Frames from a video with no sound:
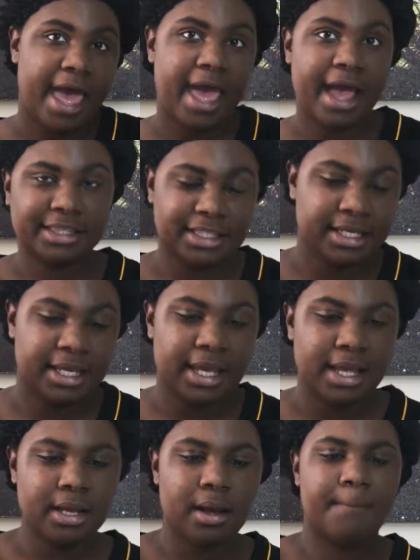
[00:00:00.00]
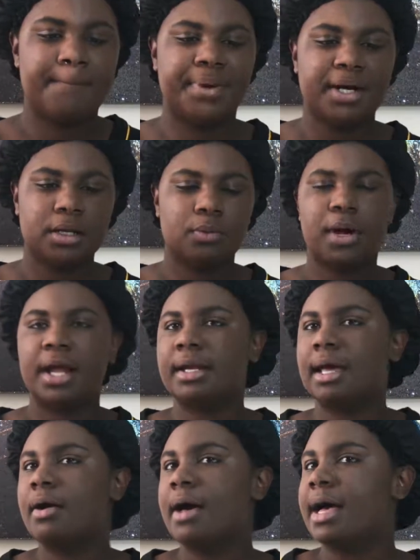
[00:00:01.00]
at the end. But right
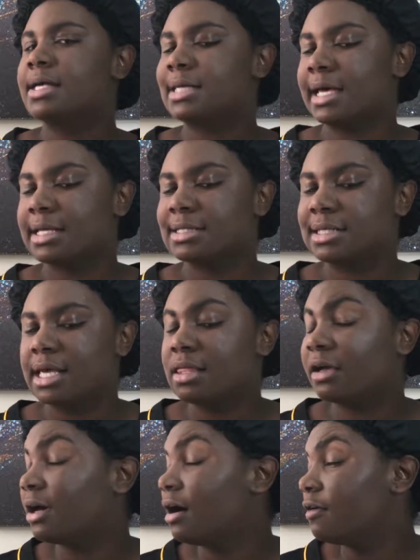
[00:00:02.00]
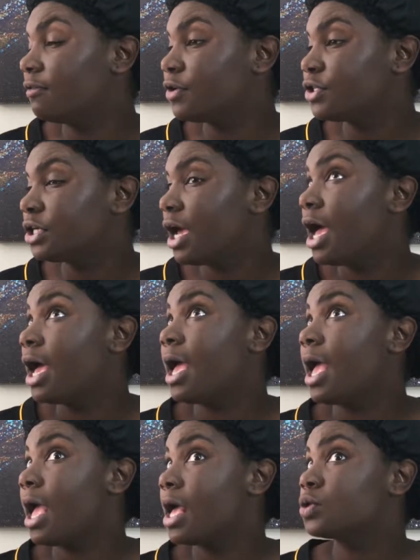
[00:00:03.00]
now, as I can say, the coverage
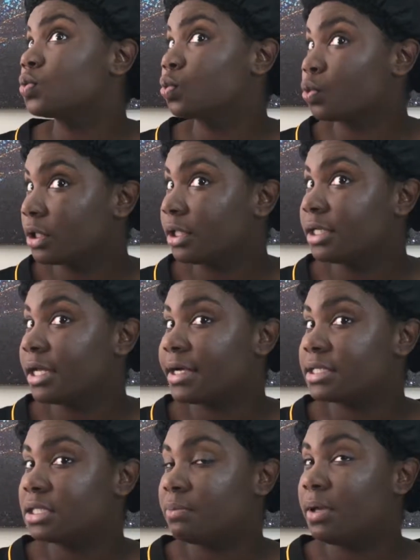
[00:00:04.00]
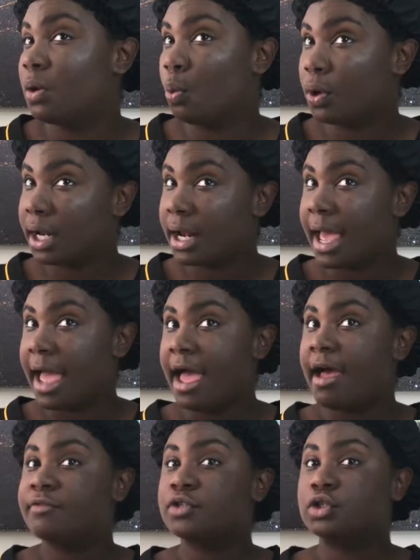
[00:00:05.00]
is really nice to be
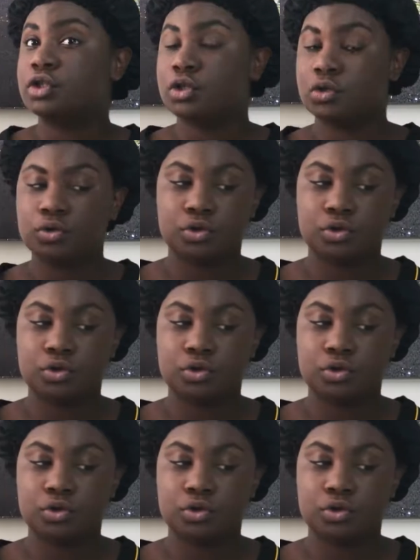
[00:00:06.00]
1.5 to 2